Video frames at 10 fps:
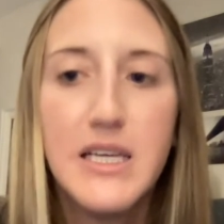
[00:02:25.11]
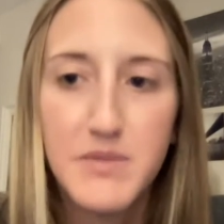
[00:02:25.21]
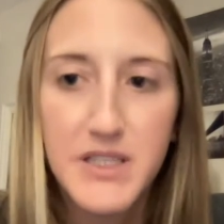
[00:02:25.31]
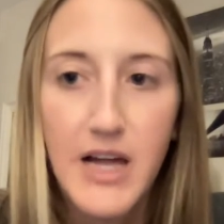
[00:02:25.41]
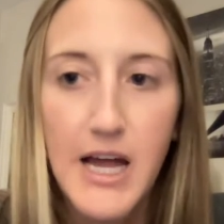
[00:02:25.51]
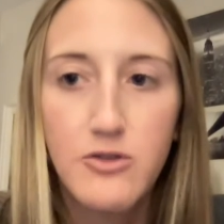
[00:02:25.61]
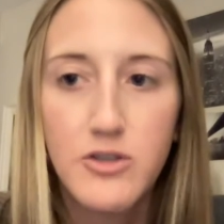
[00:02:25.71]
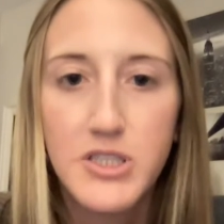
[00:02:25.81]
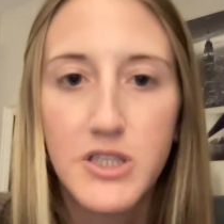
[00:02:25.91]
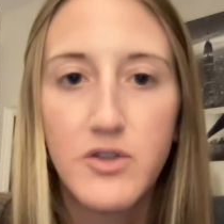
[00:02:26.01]

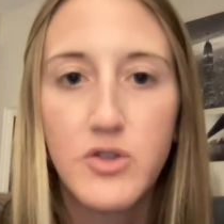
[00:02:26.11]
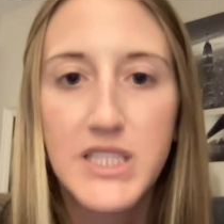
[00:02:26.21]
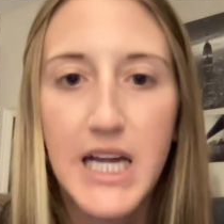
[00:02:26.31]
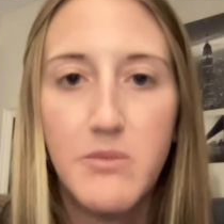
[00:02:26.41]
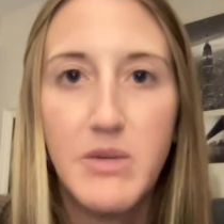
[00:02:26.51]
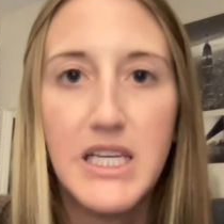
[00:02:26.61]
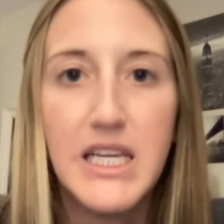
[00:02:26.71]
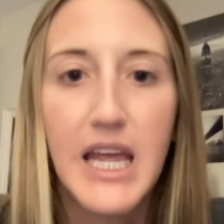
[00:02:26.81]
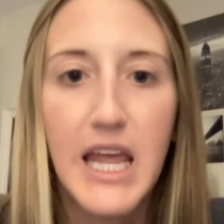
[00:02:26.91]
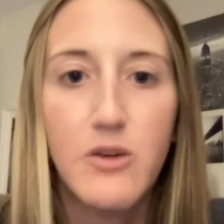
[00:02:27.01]
ipsilateral cervical side
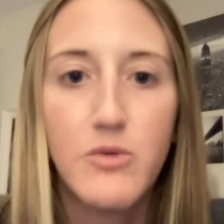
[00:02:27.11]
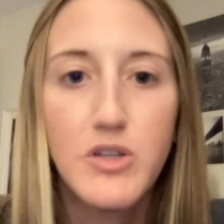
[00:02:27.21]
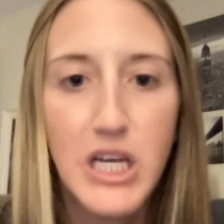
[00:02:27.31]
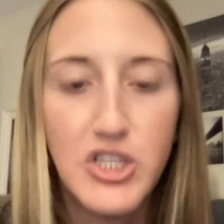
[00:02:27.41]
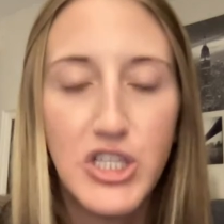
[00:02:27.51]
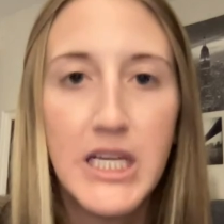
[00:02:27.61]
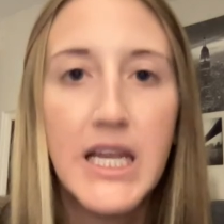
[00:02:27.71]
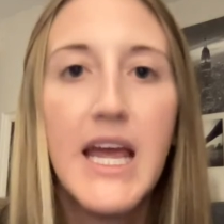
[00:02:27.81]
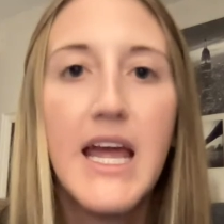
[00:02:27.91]
bending and rotation.